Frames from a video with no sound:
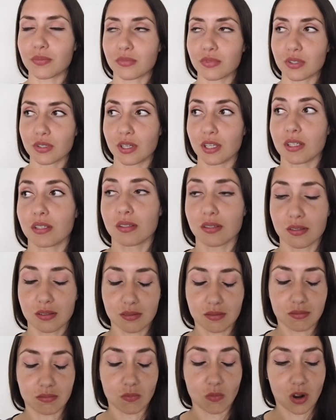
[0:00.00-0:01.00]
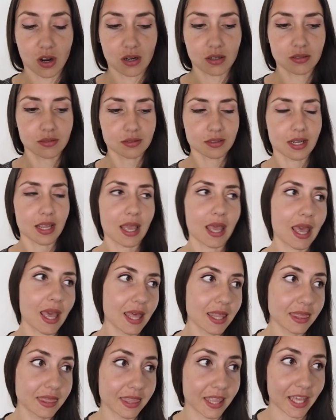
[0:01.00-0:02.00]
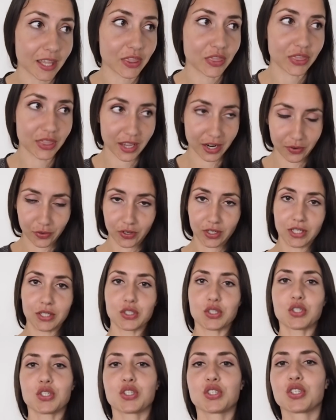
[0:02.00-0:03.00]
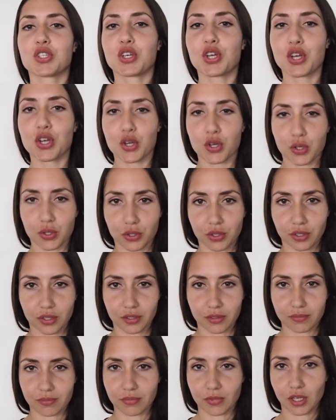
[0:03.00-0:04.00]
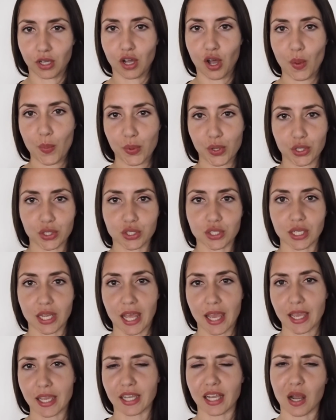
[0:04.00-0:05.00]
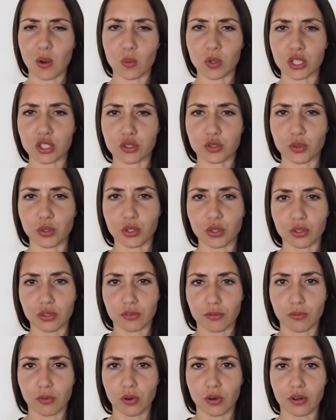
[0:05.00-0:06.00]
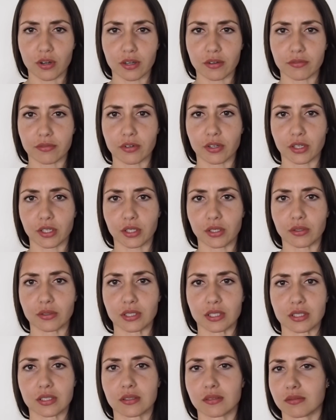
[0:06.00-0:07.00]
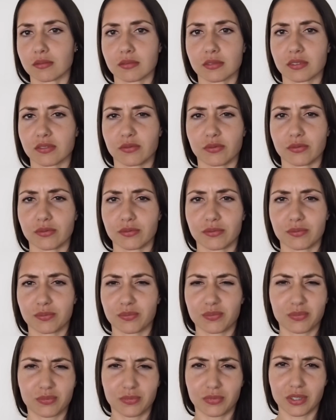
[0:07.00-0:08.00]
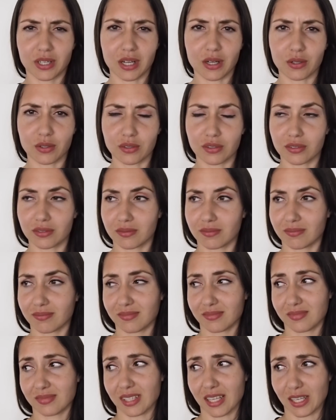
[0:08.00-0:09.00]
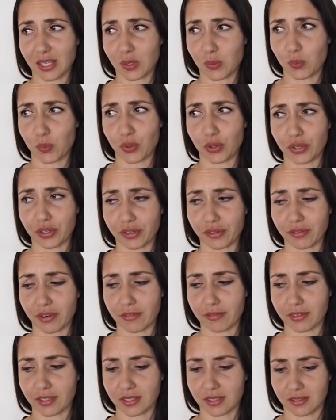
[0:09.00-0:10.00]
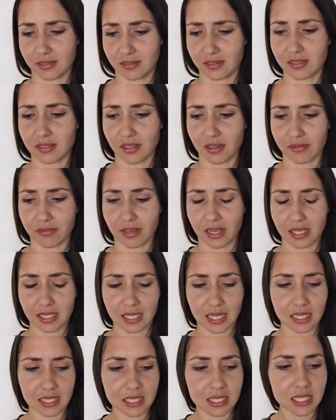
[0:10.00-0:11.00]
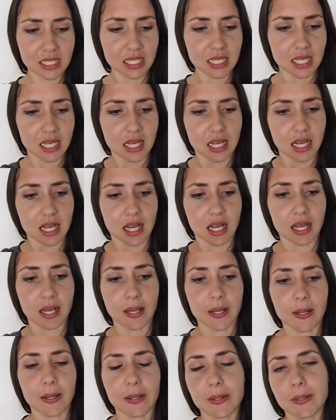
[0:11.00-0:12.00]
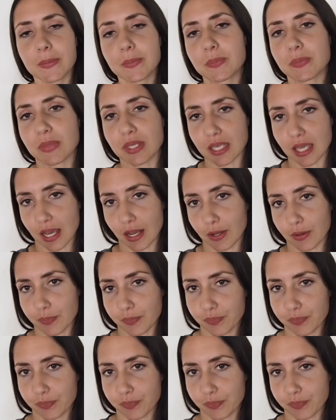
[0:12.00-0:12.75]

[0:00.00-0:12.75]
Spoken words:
So that's one. And then there is the comments like, I want to throw you on the floor and fuck you, and well, like pornographic stuff like that. Yeah,